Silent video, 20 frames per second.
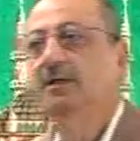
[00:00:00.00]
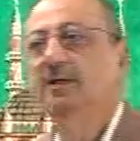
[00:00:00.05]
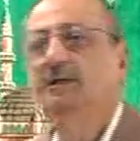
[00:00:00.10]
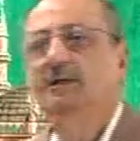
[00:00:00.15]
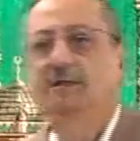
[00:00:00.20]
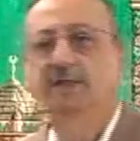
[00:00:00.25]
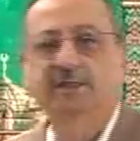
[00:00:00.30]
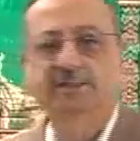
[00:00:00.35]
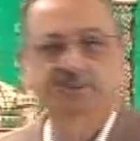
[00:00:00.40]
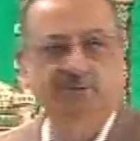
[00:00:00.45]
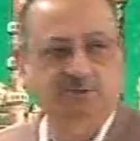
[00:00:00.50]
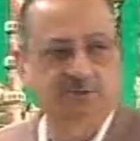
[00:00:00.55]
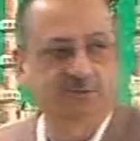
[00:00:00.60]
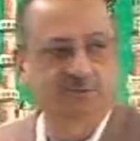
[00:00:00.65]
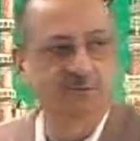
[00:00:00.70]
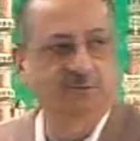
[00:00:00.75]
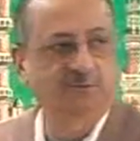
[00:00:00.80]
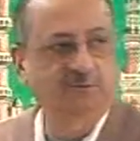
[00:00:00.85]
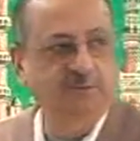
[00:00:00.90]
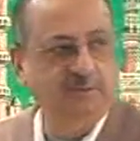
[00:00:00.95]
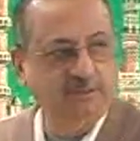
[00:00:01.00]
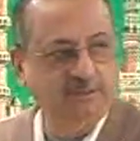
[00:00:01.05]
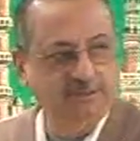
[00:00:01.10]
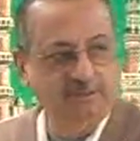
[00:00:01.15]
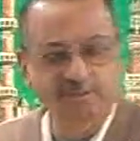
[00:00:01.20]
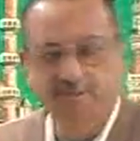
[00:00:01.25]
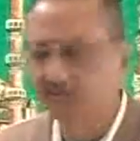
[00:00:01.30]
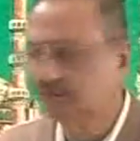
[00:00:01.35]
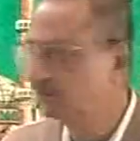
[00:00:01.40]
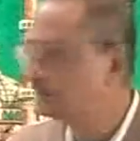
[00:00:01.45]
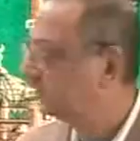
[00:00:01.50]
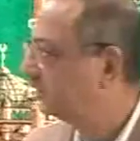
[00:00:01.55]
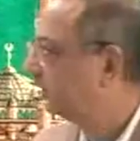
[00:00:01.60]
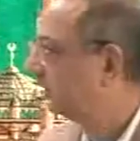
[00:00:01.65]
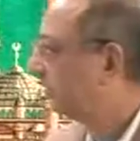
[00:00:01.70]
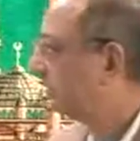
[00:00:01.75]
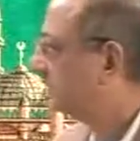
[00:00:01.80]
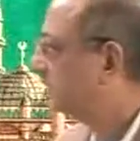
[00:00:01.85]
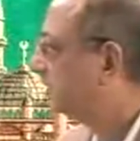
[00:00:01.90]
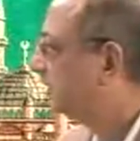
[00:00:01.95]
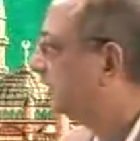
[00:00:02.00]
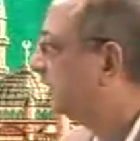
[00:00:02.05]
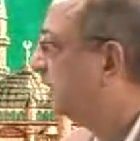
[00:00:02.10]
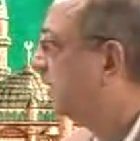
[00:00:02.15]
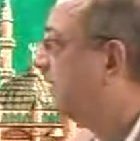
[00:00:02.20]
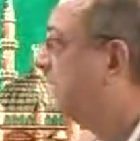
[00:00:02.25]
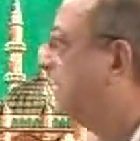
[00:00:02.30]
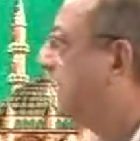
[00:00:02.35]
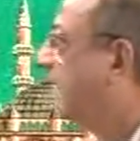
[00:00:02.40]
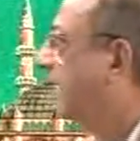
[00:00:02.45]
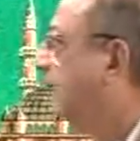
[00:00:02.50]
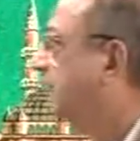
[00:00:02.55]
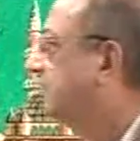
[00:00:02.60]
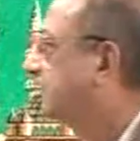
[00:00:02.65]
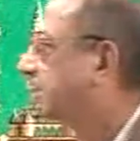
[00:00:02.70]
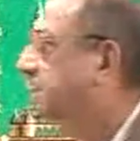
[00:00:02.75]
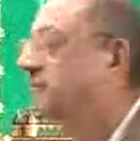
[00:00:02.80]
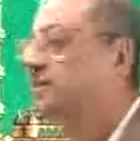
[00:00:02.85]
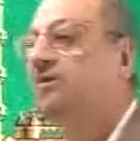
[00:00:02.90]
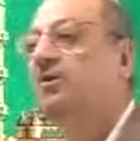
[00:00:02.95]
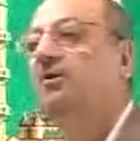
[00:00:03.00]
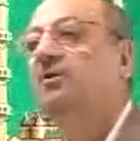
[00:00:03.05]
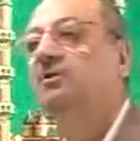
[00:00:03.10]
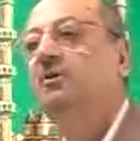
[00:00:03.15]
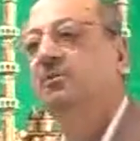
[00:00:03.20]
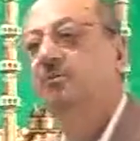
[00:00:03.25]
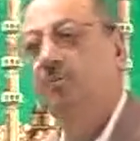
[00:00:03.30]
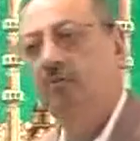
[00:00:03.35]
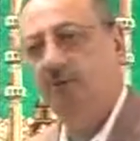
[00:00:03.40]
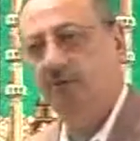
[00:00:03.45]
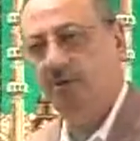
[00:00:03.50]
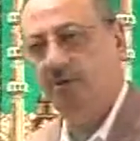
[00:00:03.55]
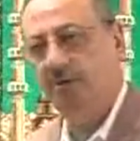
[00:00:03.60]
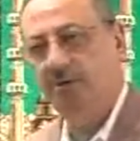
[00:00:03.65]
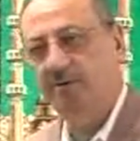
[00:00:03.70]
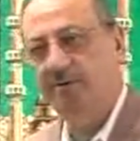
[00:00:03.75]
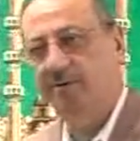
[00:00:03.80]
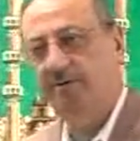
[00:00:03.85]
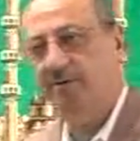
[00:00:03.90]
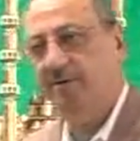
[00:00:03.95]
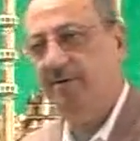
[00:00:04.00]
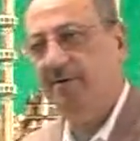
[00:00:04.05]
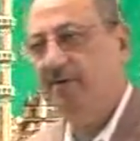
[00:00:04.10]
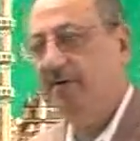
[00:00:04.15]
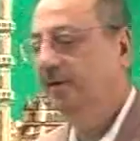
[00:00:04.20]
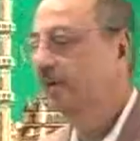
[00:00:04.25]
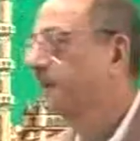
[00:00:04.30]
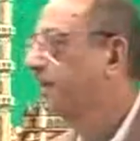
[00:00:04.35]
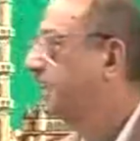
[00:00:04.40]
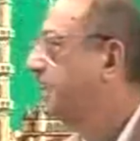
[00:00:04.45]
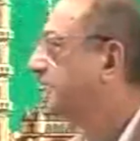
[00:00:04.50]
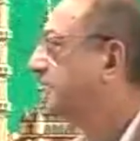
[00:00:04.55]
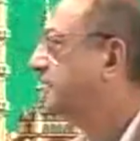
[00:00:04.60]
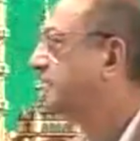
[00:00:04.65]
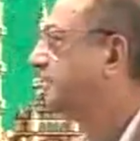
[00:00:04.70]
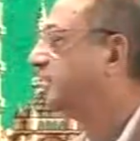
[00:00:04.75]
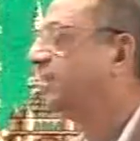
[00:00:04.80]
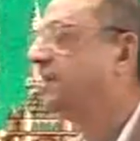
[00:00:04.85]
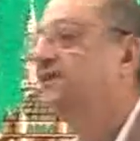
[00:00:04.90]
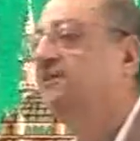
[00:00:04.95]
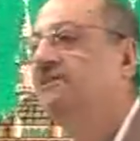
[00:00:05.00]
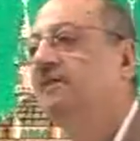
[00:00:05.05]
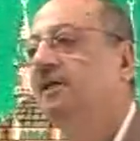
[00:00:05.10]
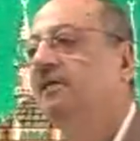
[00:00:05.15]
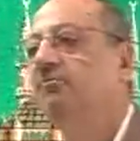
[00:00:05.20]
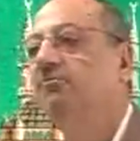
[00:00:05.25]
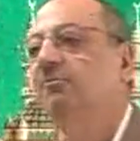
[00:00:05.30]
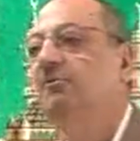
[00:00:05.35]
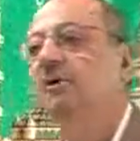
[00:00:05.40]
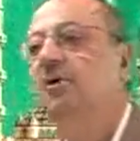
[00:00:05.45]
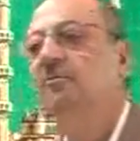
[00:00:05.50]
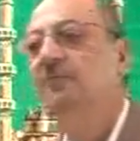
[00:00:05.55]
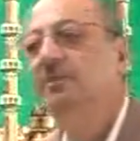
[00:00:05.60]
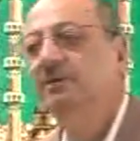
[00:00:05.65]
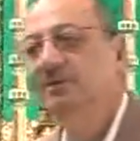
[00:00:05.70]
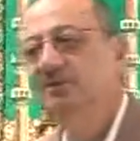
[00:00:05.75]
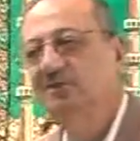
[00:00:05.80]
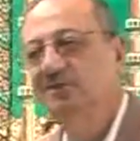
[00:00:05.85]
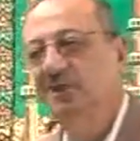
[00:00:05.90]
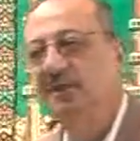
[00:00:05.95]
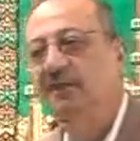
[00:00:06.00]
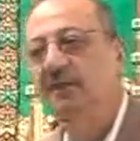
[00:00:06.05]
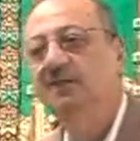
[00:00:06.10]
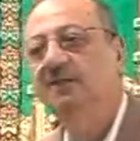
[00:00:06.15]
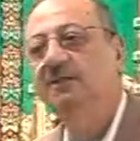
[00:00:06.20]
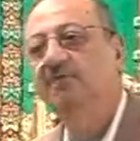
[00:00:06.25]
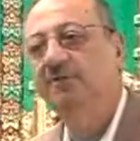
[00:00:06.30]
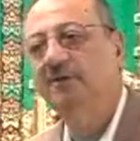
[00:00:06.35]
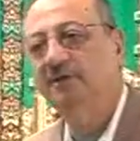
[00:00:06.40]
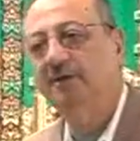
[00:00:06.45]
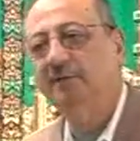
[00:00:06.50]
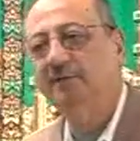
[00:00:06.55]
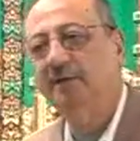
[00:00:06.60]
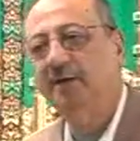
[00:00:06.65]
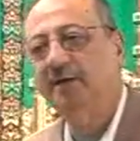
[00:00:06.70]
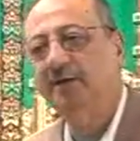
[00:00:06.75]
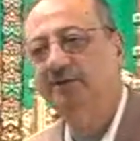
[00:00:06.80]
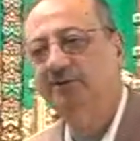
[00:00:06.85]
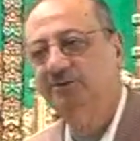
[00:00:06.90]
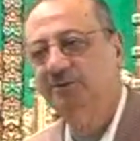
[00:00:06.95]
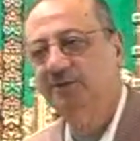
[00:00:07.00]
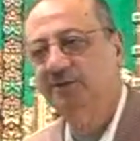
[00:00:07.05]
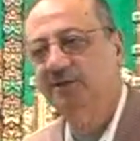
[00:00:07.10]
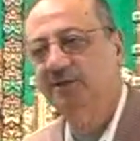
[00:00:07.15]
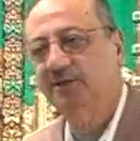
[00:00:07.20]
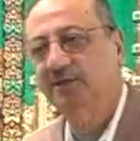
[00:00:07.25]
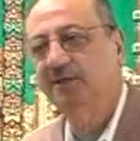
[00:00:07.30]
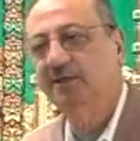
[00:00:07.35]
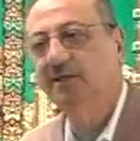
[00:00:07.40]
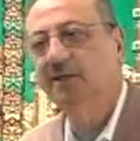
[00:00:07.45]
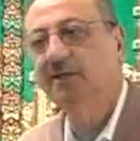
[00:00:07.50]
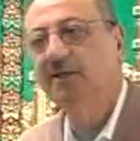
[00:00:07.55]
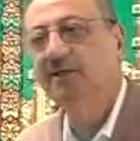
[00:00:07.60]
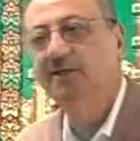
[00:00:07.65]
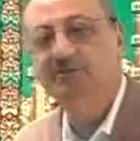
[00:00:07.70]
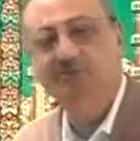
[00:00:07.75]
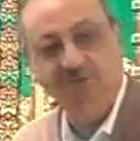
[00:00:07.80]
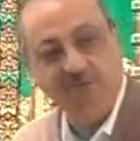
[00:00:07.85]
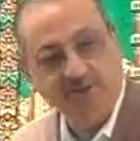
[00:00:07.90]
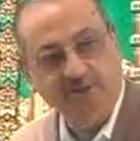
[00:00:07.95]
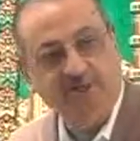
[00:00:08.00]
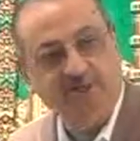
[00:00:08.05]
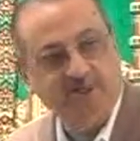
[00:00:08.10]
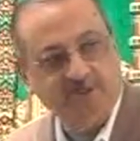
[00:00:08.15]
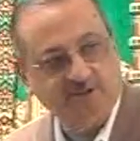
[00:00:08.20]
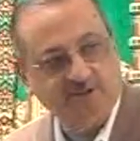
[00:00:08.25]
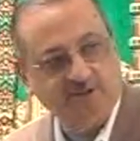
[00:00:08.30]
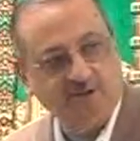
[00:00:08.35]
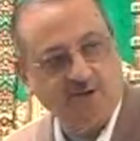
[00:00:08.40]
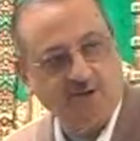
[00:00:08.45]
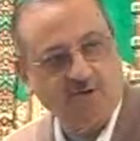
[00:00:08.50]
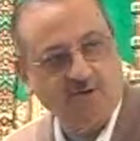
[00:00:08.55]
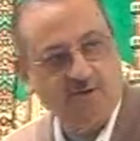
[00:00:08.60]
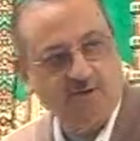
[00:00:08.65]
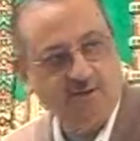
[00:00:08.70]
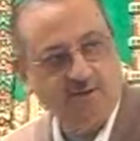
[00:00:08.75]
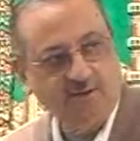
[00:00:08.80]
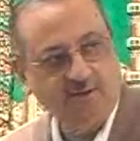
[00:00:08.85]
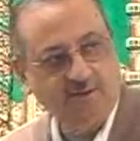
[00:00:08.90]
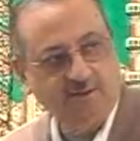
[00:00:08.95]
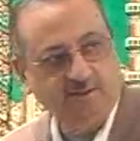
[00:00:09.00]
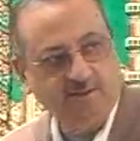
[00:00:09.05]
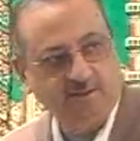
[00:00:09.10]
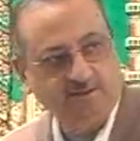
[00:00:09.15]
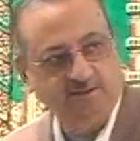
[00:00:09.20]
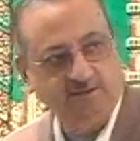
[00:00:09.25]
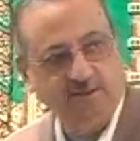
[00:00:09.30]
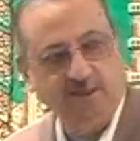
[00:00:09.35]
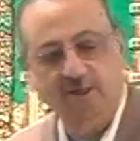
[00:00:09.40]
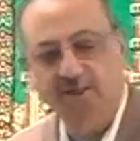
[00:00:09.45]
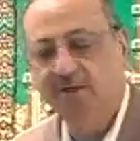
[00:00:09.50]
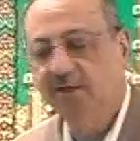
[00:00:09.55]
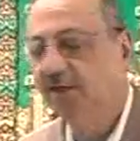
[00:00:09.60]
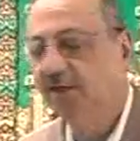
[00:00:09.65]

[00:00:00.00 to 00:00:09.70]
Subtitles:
Nice to see you, brothers and sisters. I have written on the board the things that we have been studying for the past 3 days now, inshallah.